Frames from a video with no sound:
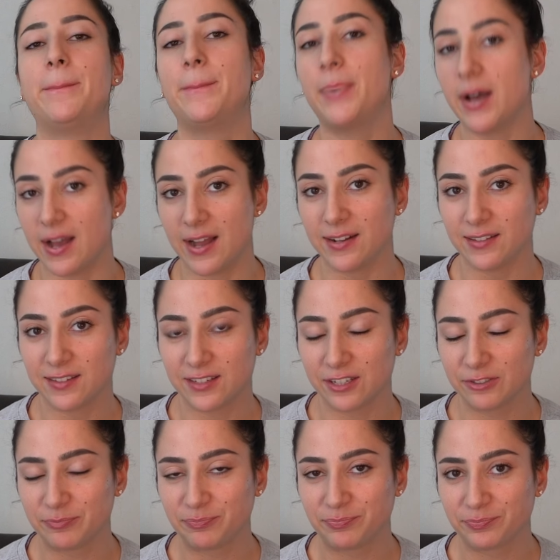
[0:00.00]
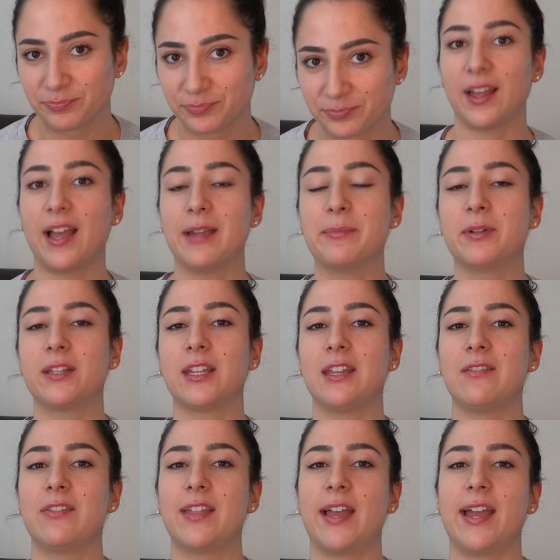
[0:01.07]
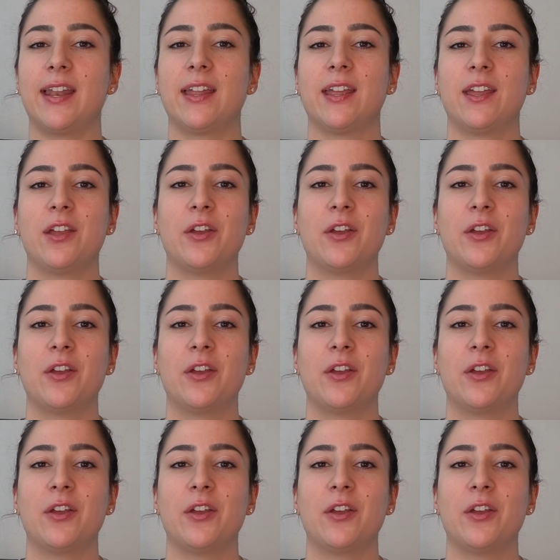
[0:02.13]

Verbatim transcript: but I believe that